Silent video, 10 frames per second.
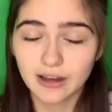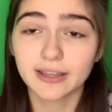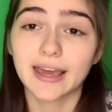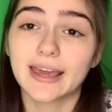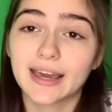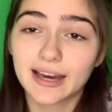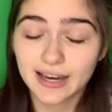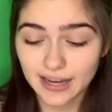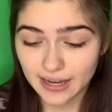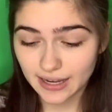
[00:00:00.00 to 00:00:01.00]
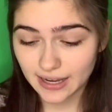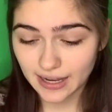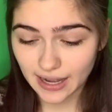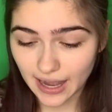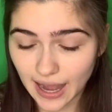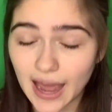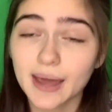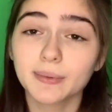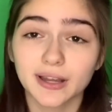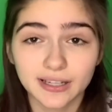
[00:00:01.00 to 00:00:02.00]
Okay, uh, I'm
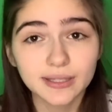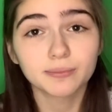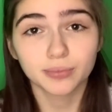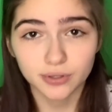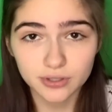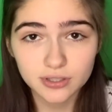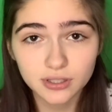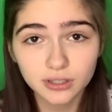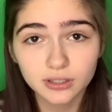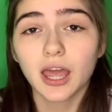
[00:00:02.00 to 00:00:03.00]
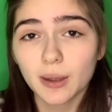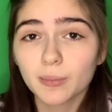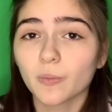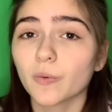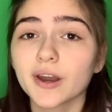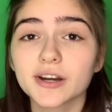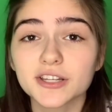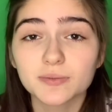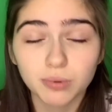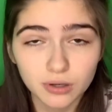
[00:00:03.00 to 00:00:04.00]
a clean person. I'm a very
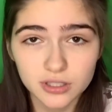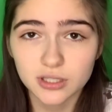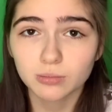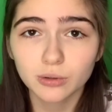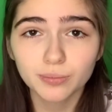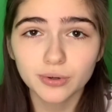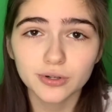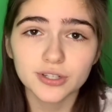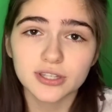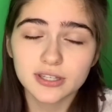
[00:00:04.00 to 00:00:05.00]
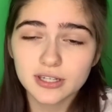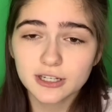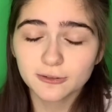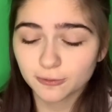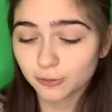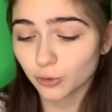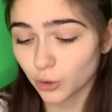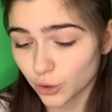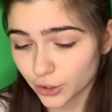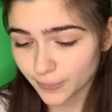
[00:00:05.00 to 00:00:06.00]
responsible person
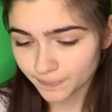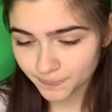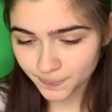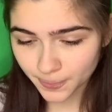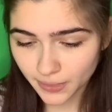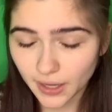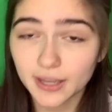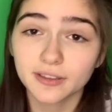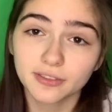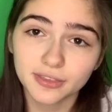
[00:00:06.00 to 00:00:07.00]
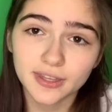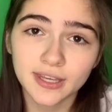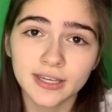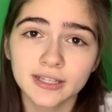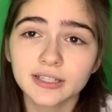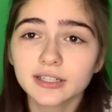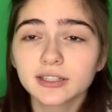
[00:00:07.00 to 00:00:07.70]
for anything